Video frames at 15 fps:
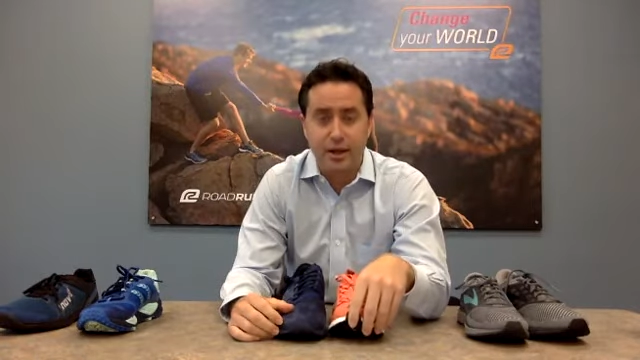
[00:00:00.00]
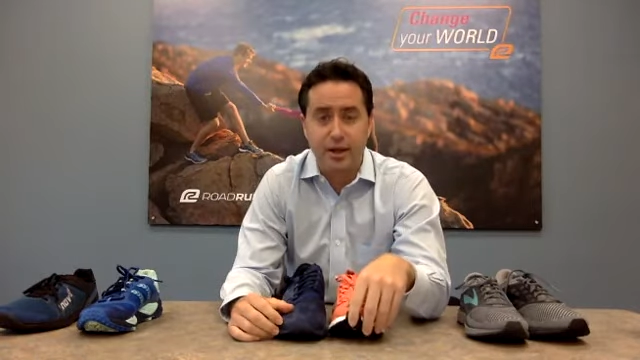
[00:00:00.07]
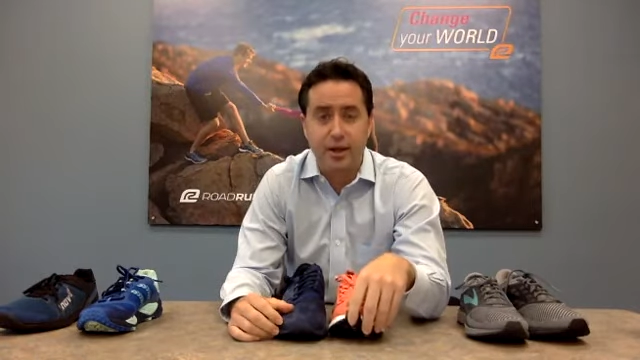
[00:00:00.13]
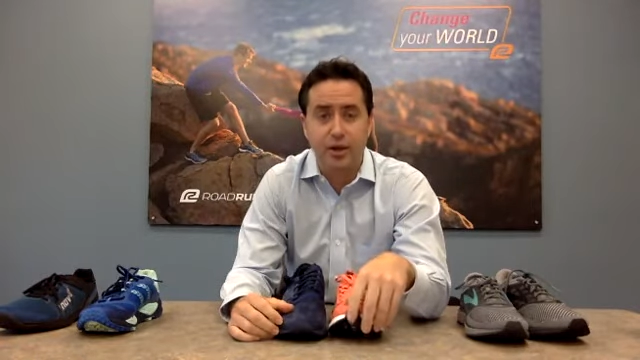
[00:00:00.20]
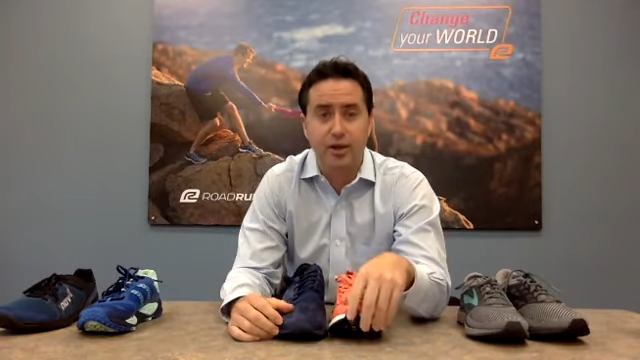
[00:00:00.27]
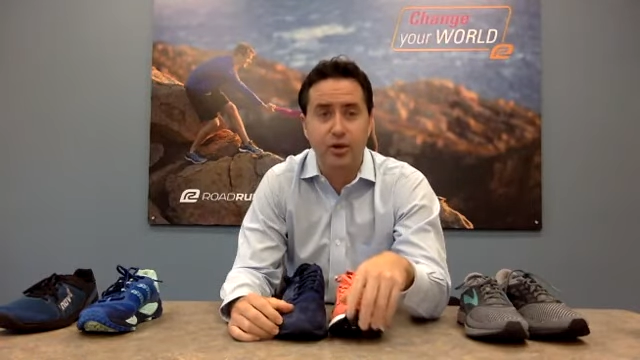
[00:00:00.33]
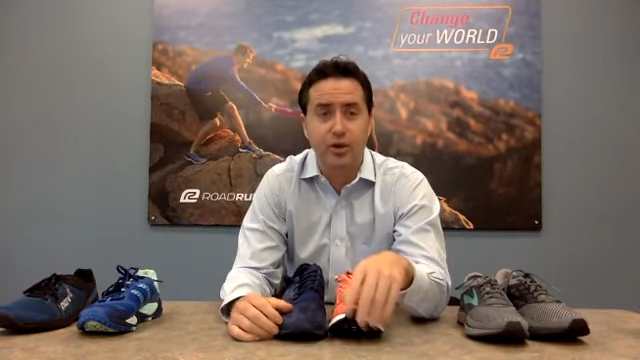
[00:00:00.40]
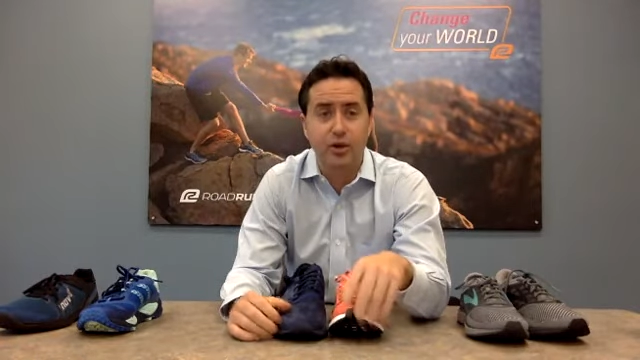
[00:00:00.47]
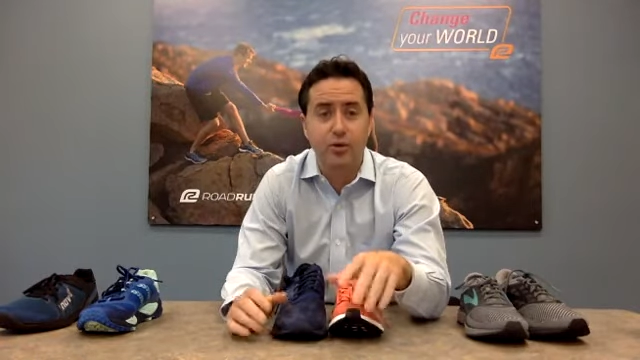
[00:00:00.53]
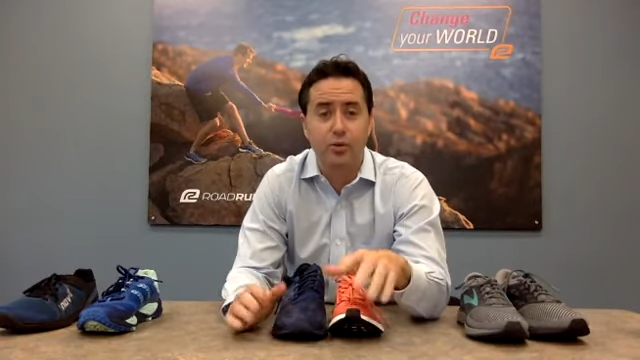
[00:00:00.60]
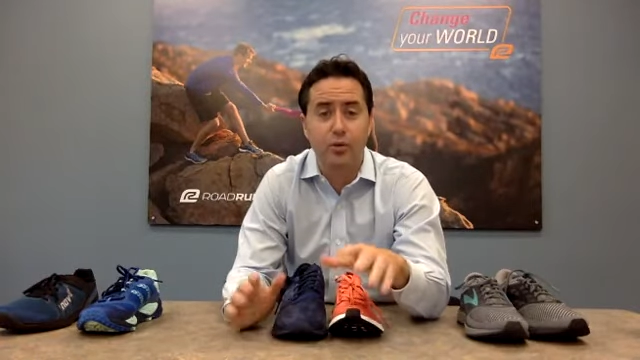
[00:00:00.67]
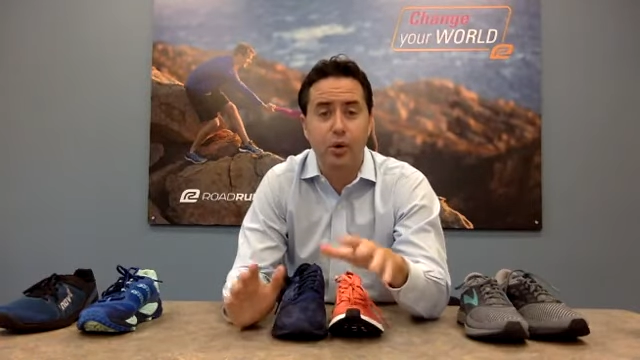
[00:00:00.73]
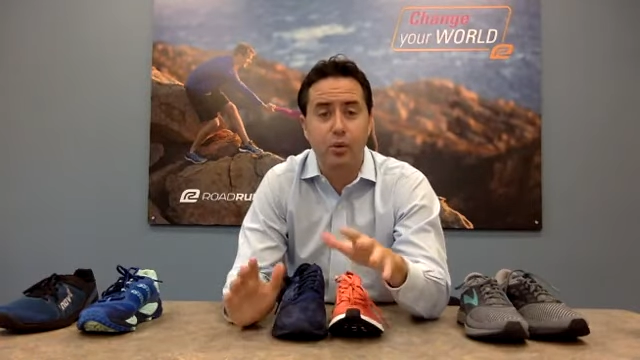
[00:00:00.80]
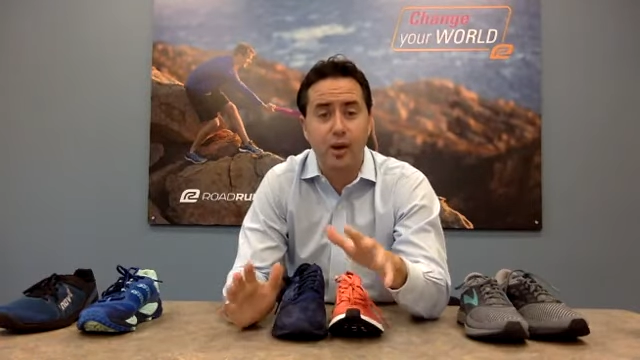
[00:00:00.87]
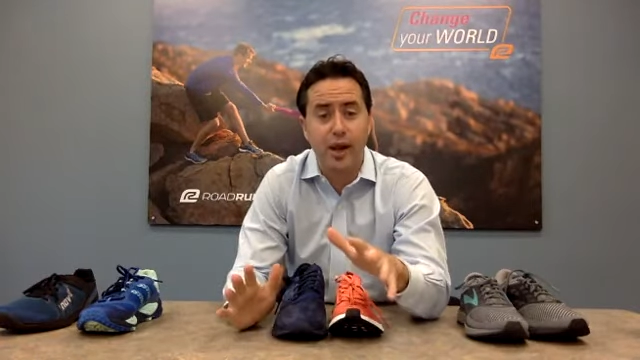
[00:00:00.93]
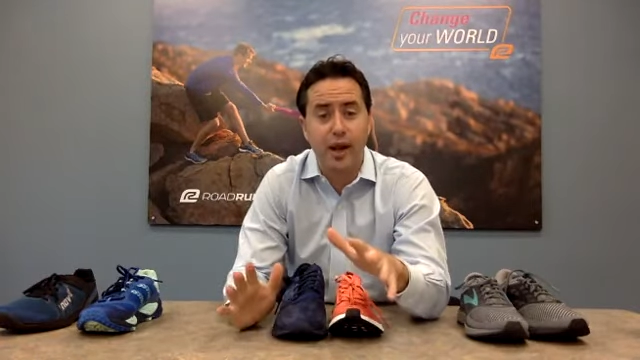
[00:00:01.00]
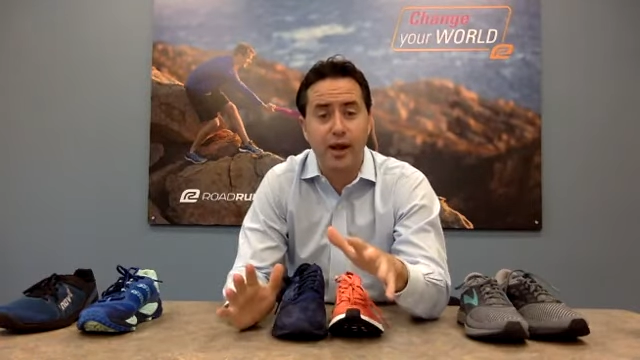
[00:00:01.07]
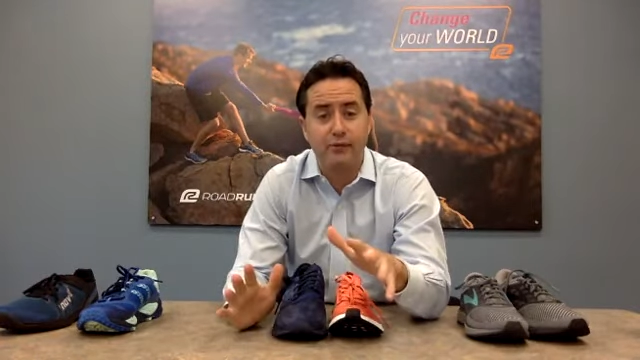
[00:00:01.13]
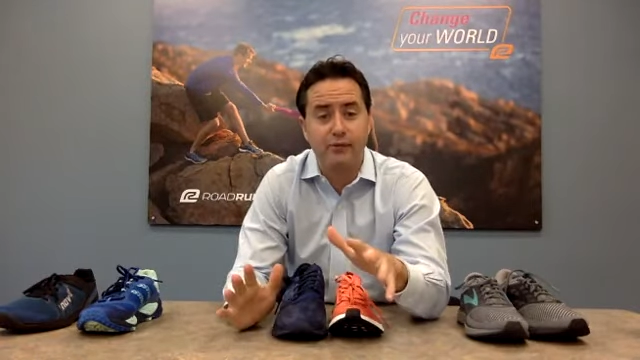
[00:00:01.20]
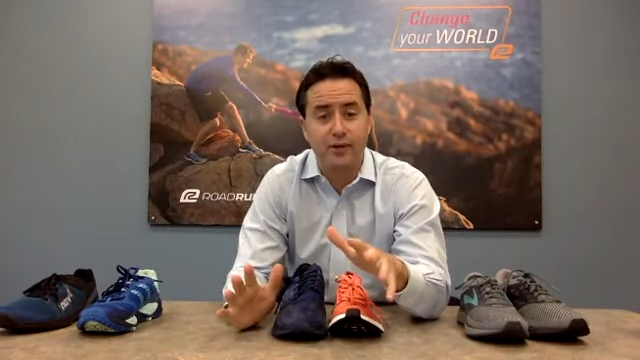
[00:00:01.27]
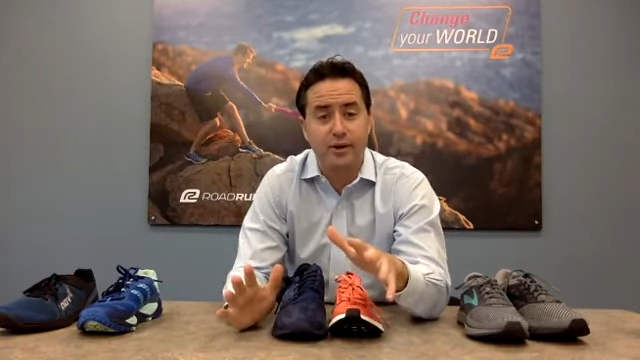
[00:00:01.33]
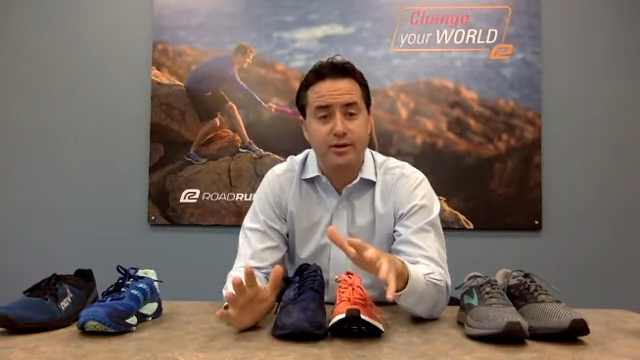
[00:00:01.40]
conclude what we
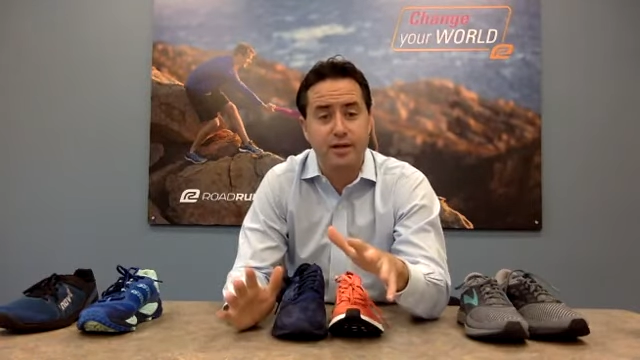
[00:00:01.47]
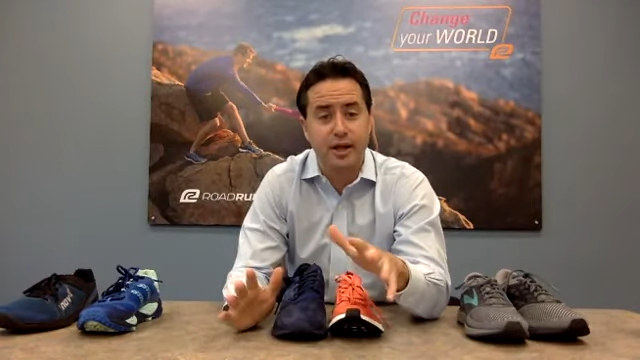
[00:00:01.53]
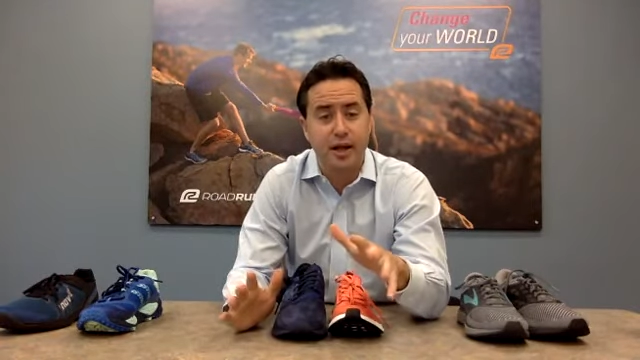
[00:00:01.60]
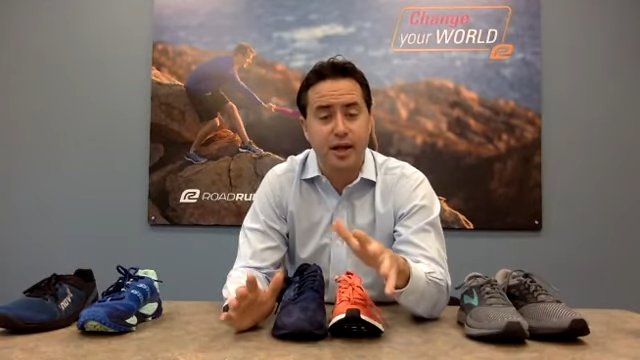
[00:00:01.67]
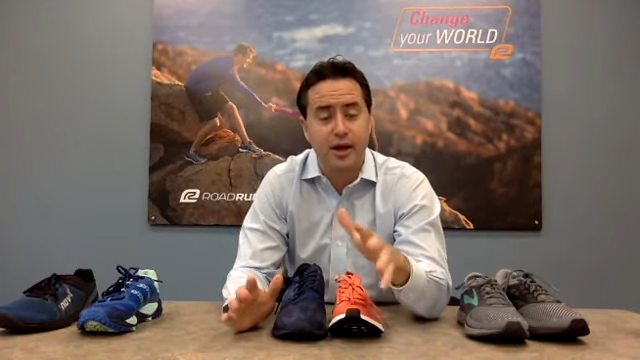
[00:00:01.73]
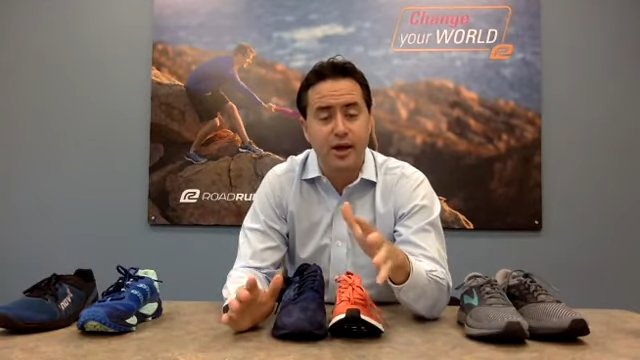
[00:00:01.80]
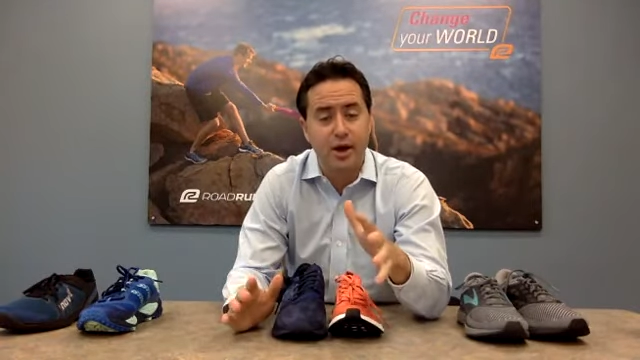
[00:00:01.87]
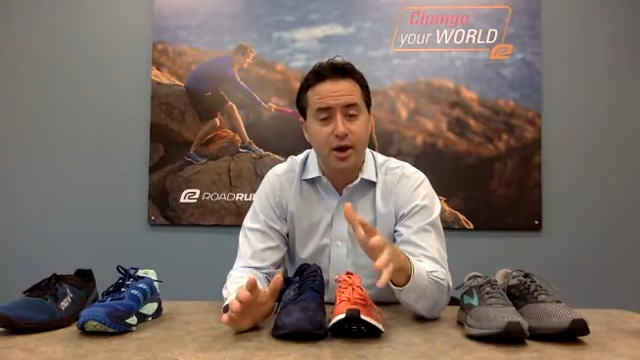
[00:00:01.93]
have here today.